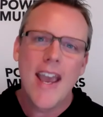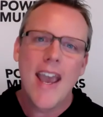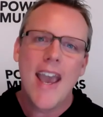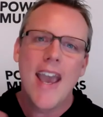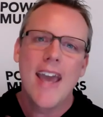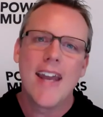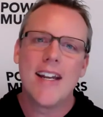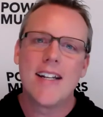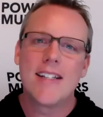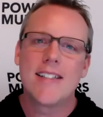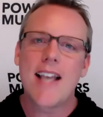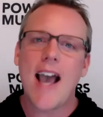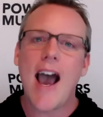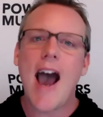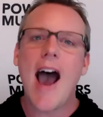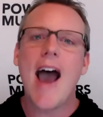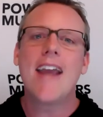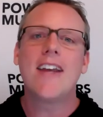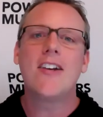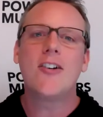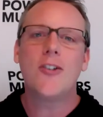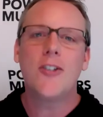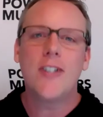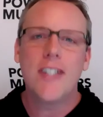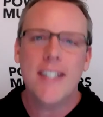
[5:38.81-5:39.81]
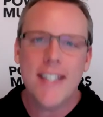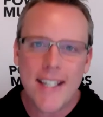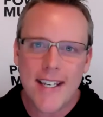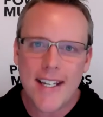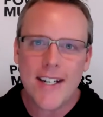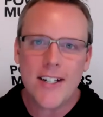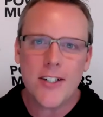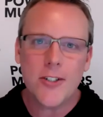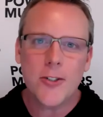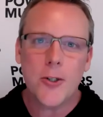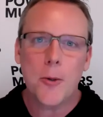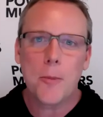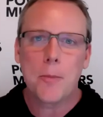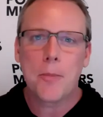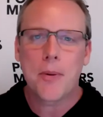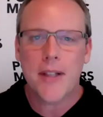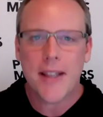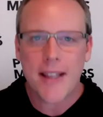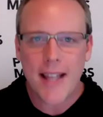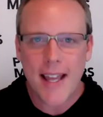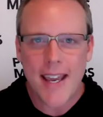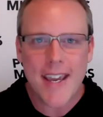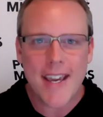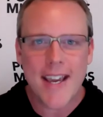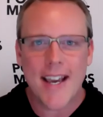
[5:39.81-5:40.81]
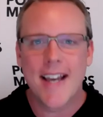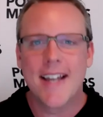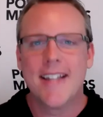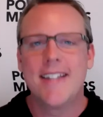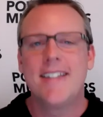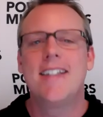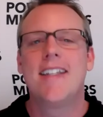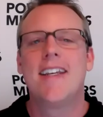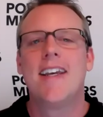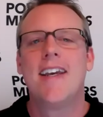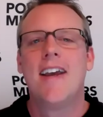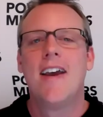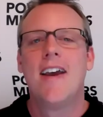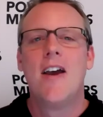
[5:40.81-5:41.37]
an entire year planned